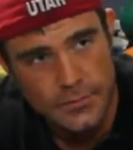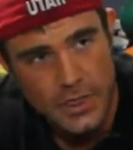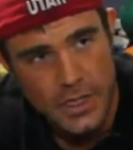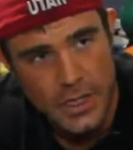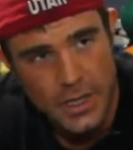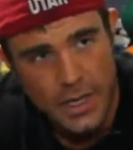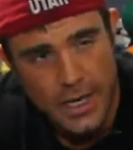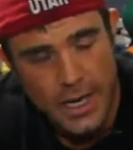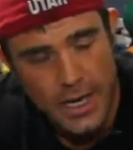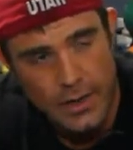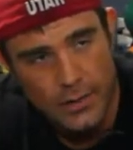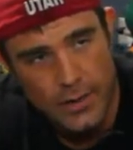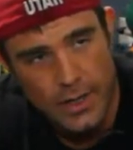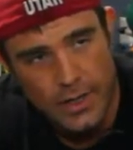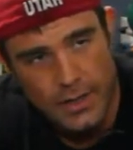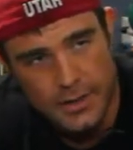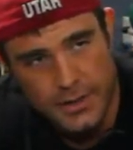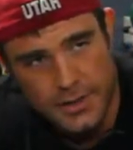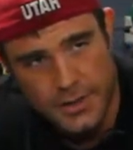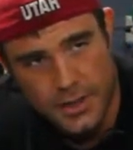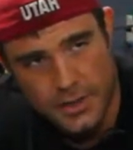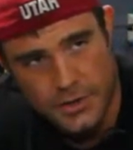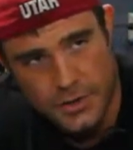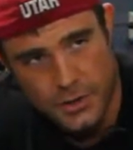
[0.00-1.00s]
So that's.
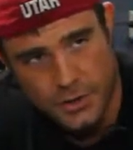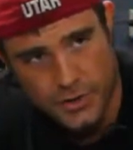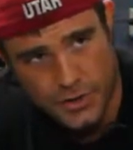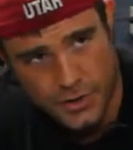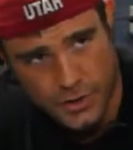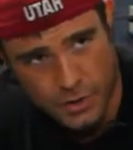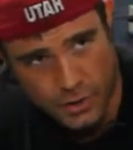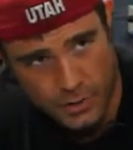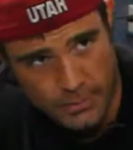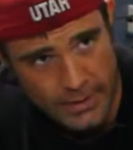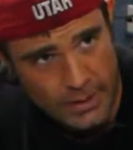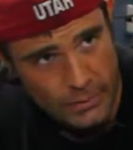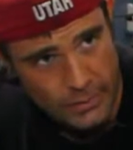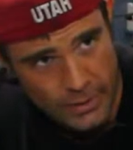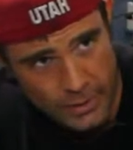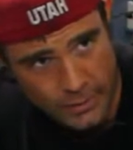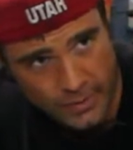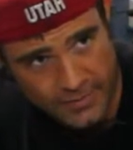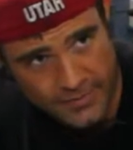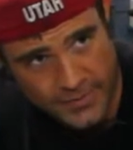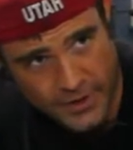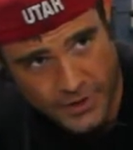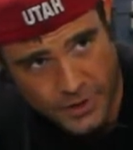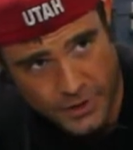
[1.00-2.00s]
I told you the story about when I
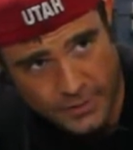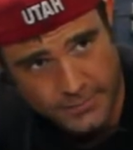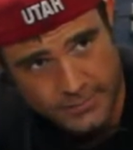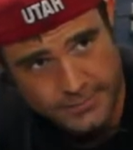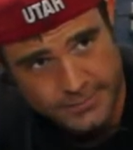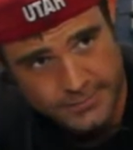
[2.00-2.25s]
went fishing.